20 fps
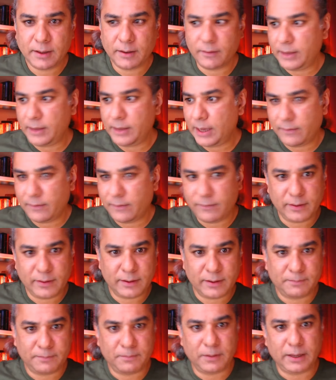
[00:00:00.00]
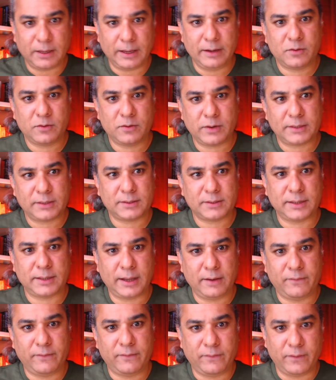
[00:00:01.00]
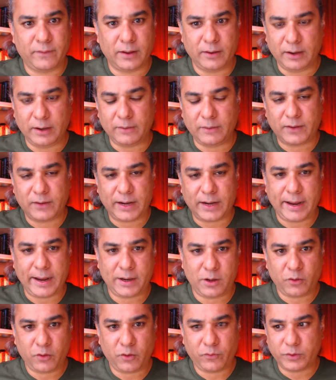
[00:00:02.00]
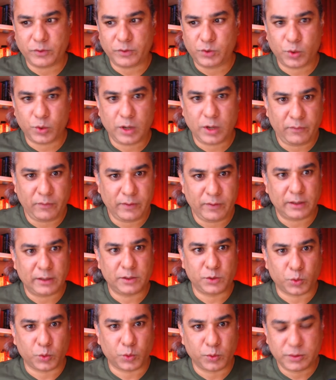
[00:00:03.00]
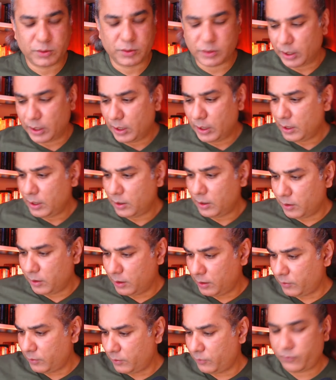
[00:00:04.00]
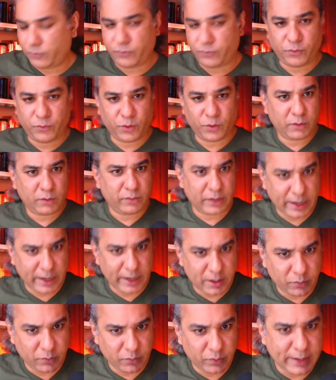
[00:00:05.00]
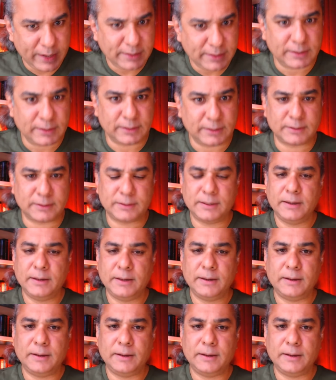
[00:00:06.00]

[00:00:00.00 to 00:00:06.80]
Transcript: We have interests in a variety of geographical zones for a variety of reasons.